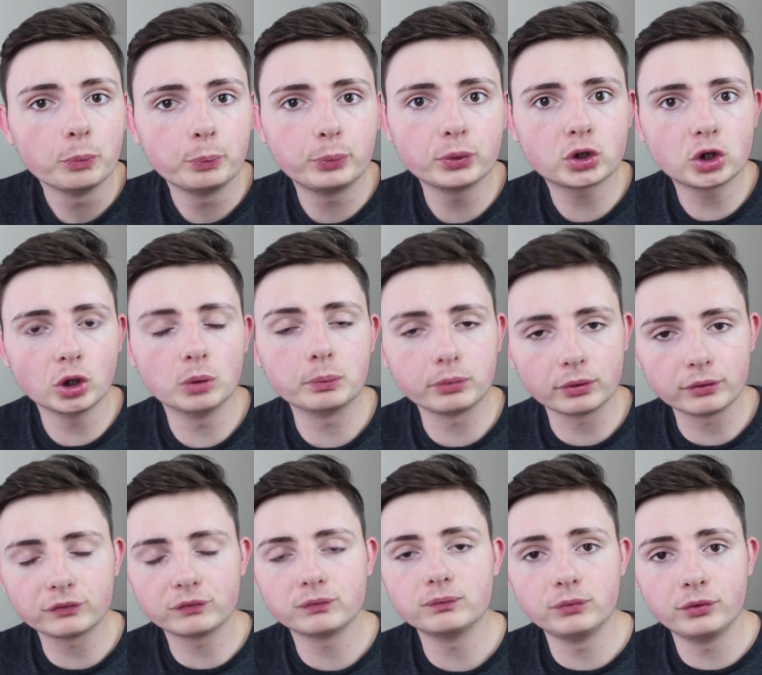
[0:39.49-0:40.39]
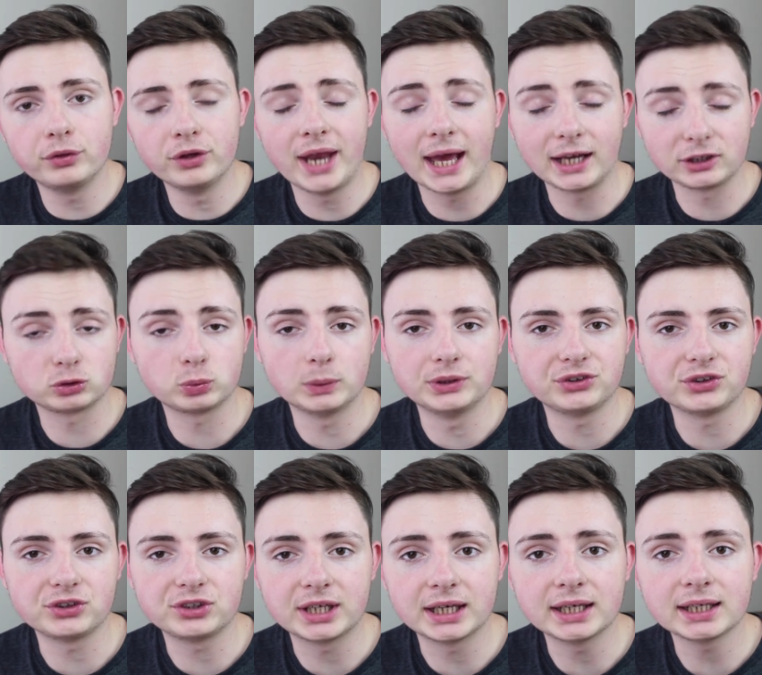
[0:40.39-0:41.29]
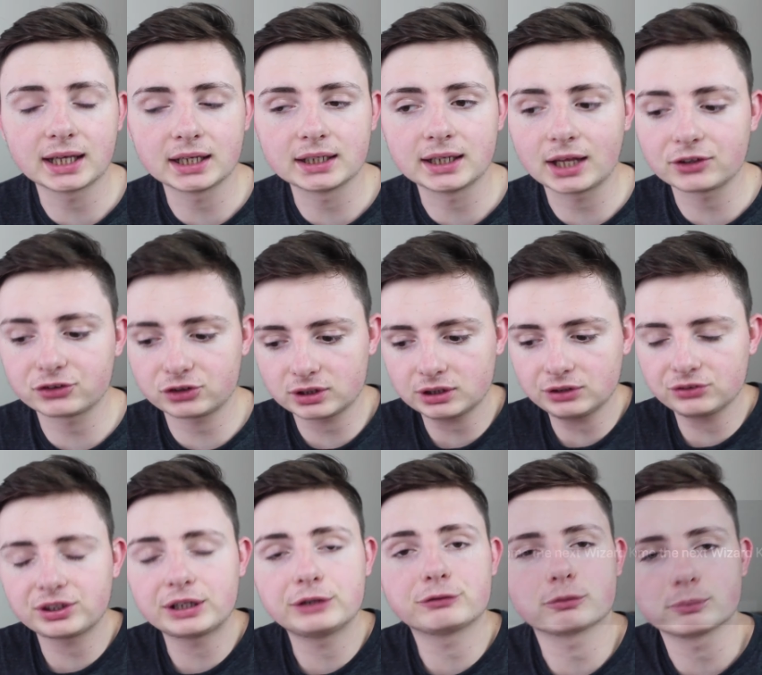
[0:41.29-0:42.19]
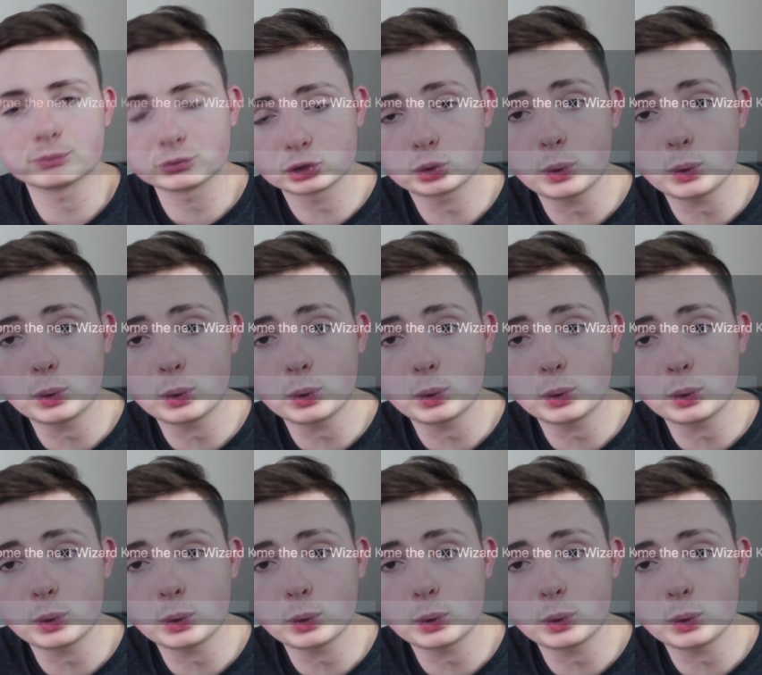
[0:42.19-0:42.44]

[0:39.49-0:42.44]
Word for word: become the next Wizard King. And as you can see from